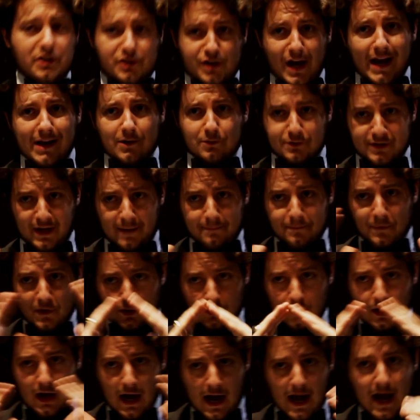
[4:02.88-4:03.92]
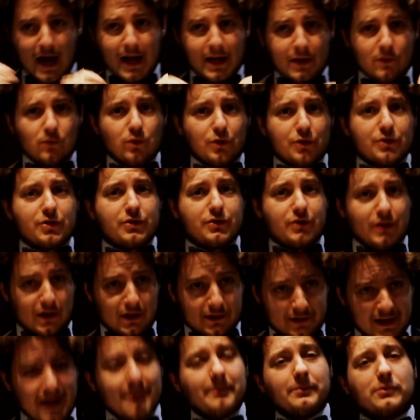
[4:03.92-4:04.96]
shackles, yeah. I would
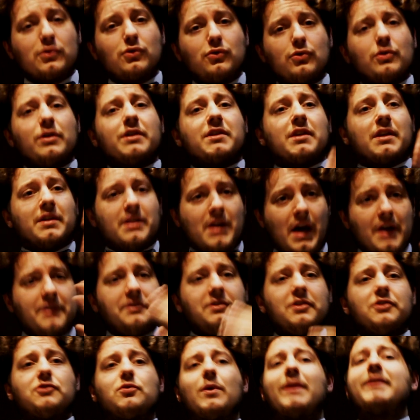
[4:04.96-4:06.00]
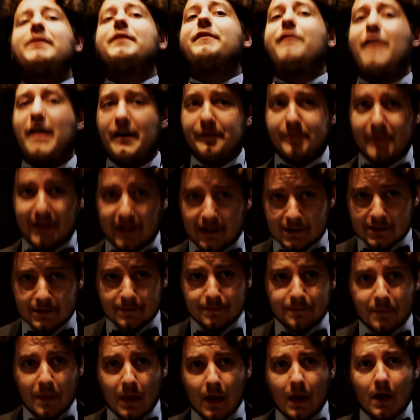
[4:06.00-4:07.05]
attempt to do it in under 25 minutes.
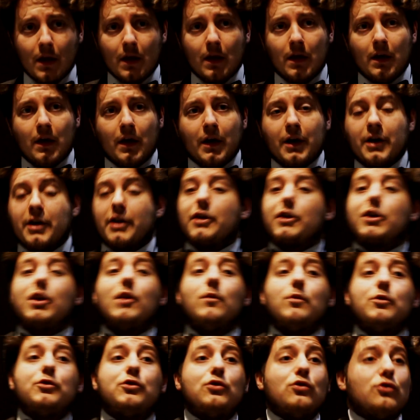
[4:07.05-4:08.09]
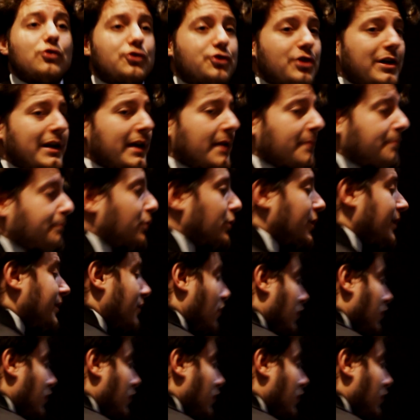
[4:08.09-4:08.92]
He would usually put it